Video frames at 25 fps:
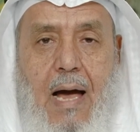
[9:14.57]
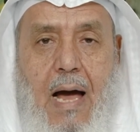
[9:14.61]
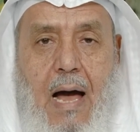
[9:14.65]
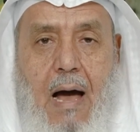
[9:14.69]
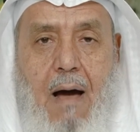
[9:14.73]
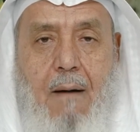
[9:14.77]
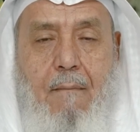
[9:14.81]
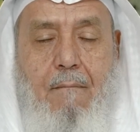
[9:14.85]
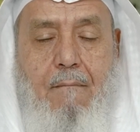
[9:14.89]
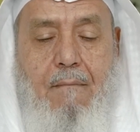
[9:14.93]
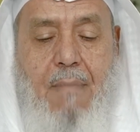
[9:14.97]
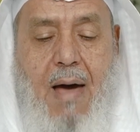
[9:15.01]

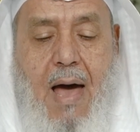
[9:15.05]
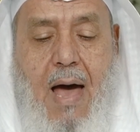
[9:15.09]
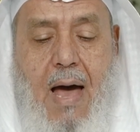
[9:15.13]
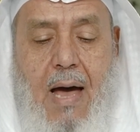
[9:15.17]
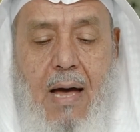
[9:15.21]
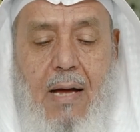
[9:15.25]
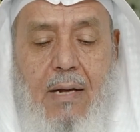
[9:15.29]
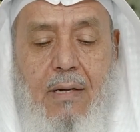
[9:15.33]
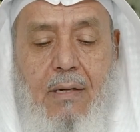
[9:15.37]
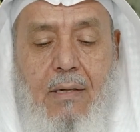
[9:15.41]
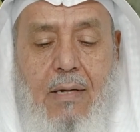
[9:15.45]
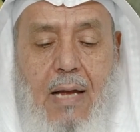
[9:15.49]
a
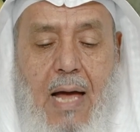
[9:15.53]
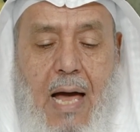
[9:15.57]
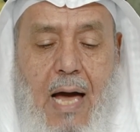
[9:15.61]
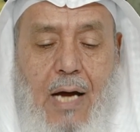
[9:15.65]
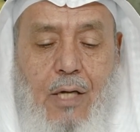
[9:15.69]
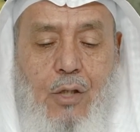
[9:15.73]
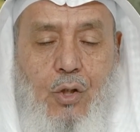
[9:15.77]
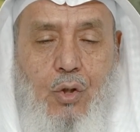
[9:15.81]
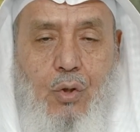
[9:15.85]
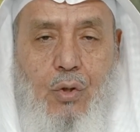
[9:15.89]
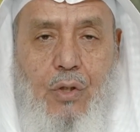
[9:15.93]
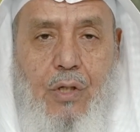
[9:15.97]
man
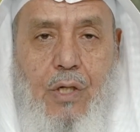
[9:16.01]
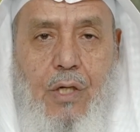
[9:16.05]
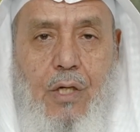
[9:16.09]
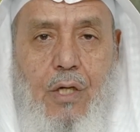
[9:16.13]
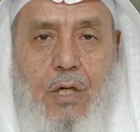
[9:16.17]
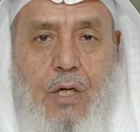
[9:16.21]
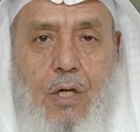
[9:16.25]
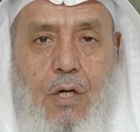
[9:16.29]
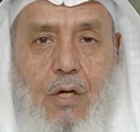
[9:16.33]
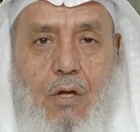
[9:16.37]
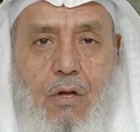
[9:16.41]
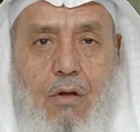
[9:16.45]
actually
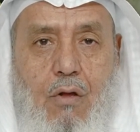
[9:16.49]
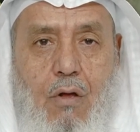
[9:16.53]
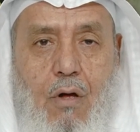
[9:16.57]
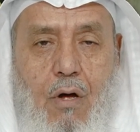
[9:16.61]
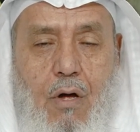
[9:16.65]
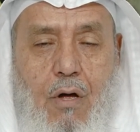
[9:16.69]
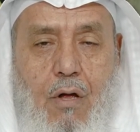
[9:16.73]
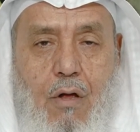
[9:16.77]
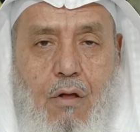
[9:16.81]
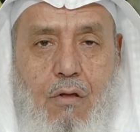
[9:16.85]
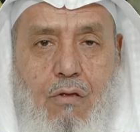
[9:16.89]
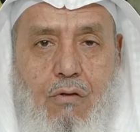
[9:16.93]

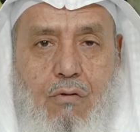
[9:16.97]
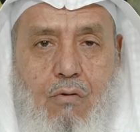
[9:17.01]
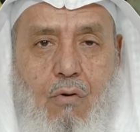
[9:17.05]
a